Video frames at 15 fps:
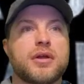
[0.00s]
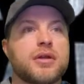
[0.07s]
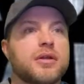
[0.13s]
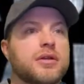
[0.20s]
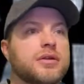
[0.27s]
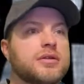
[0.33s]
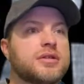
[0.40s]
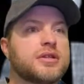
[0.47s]

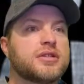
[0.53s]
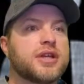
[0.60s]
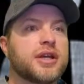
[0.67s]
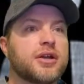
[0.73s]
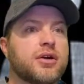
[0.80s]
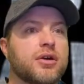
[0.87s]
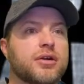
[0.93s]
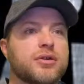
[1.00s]
So it's
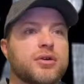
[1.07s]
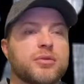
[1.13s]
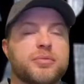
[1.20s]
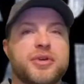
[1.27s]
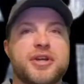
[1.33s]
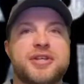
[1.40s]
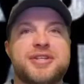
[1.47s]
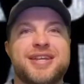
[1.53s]
taking a hardcore
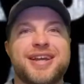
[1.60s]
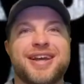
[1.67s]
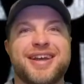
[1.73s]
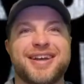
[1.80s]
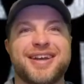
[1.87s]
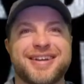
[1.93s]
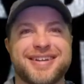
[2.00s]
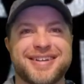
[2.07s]
piss.
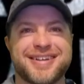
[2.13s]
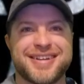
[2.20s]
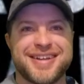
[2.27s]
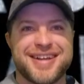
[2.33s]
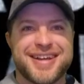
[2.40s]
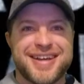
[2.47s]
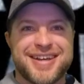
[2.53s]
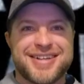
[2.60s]

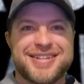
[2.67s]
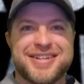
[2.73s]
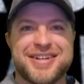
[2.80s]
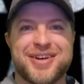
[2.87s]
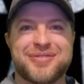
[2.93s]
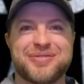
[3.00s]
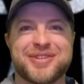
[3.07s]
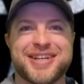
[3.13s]

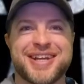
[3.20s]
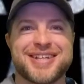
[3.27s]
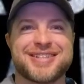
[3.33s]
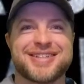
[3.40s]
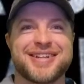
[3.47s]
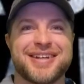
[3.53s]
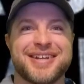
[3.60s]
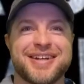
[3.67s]
Hopefully you guys
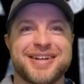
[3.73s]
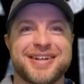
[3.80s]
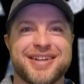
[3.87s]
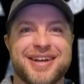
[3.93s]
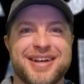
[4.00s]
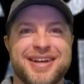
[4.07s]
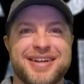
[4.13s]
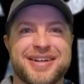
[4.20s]
can hear
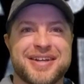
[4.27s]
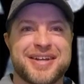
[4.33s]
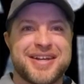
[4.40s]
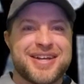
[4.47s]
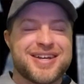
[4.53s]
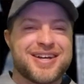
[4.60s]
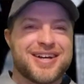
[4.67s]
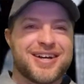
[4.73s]
that.
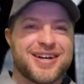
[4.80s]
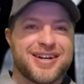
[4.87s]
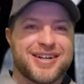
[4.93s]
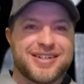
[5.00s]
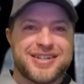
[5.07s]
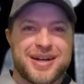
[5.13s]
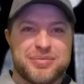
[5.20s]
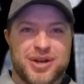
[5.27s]

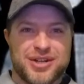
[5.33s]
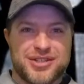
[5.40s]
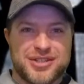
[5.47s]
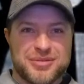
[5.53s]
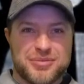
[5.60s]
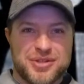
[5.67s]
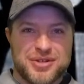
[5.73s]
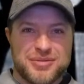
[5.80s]
I probably
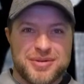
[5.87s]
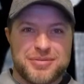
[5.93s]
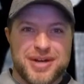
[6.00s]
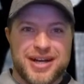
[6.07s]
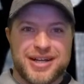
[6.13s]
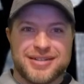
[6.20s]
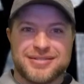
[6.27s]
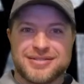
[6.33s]
should have muted my
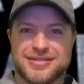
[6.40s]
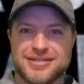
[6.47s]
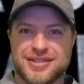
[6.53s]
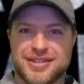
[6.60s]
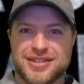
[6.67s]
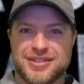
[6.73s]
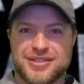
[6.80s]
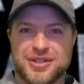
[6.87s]
mic.
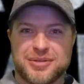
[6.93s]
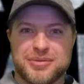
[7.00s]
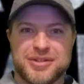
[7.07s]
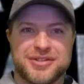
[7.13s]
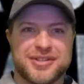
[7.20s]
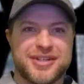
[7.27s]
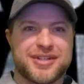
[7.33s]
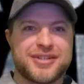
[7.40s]
Sorry
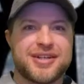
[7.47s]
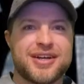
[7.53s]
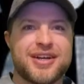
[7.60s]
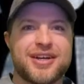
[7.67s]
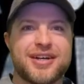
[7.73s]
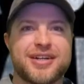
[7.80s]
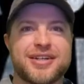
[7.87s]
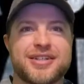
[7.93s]
about that.
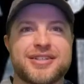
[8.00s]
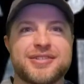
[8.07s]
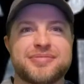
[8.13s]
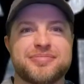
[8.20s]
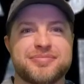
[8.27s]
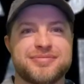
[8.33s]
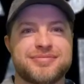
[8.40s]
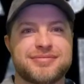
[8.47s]
All
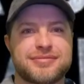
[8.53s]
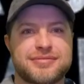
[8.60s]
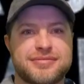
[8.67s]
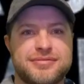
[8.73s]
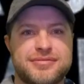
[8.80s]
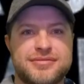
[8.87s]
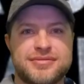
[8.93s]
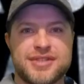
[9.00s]

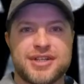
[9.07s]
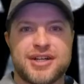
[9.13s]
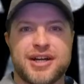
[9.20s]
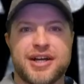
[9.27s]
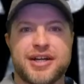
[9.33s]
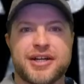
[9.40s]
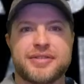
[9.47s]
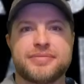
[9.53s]

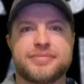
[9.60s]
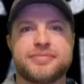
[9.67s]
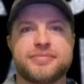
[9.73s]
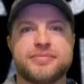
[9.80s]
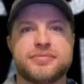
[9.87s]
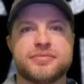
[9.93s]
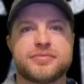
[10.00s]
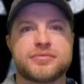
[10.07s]
right.
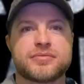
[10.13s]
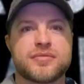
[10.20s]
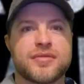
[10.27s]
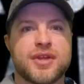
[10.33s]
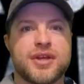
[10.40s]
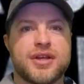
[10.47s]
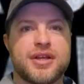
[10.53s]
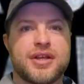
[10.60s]

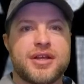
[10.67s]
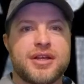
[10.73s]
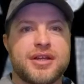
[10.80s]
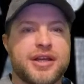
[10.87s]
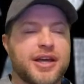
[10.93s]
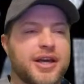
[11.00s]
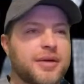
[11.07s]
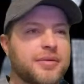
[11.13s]

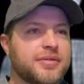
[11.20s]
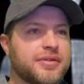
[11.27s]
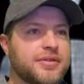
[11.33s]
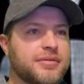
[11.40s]
Yep.